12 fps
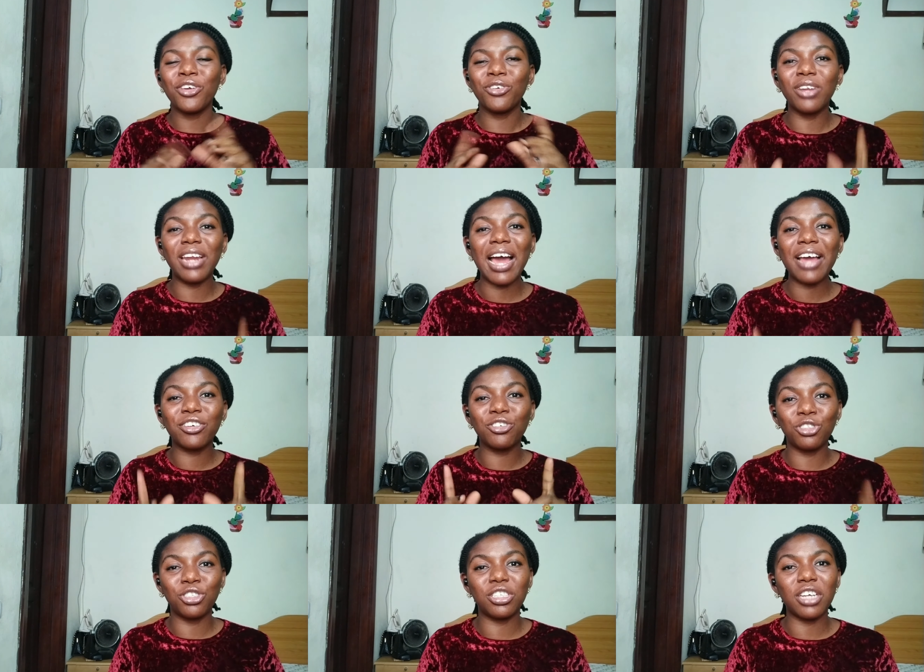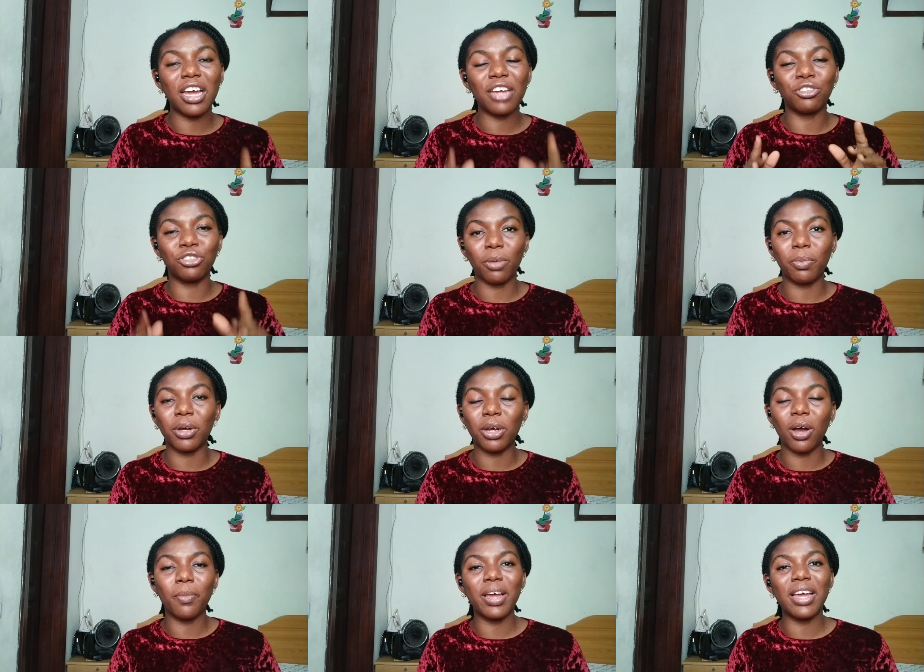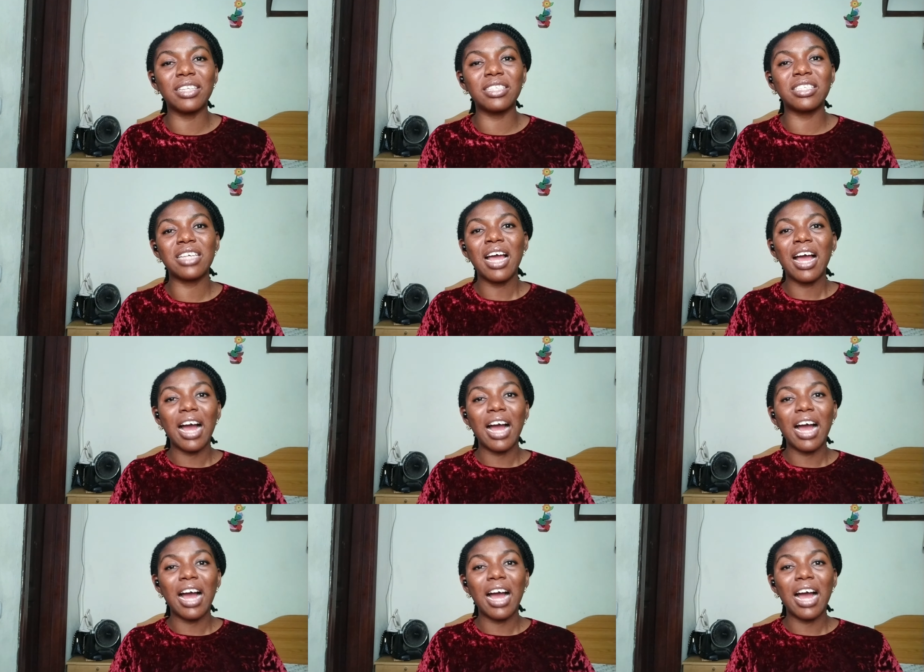you like, you share, you drop a comment,